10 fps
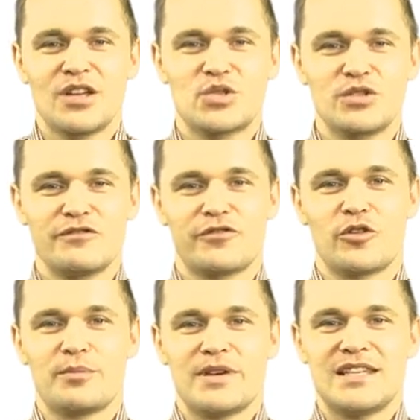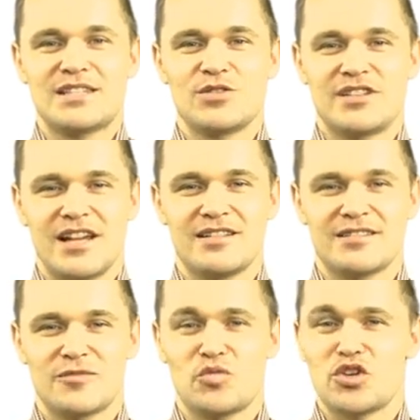To inform is to tell
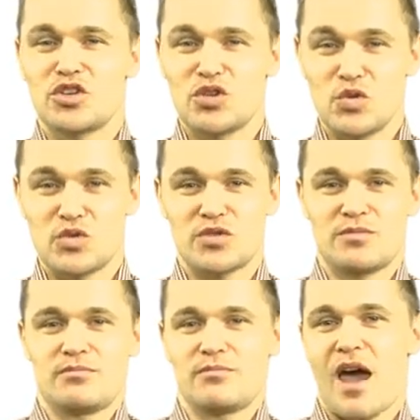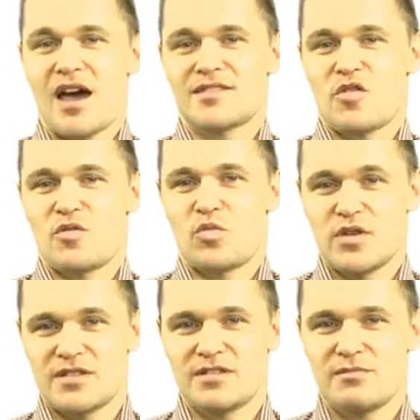someone news, pass on
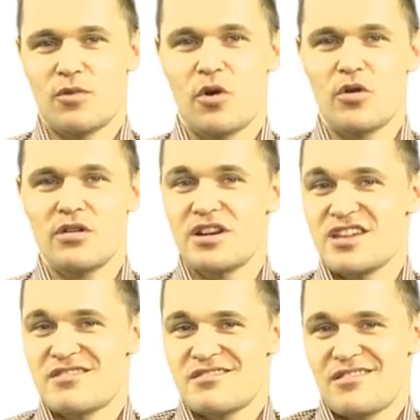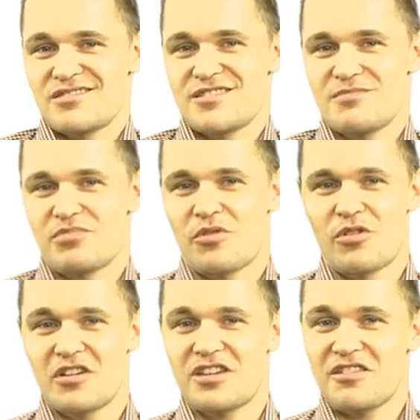wisdom or leak gossip
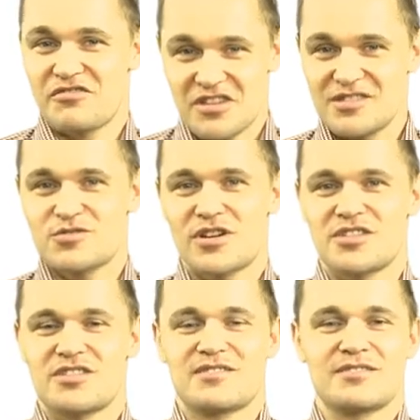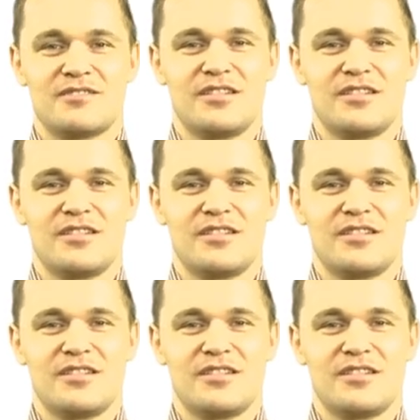or give instructions.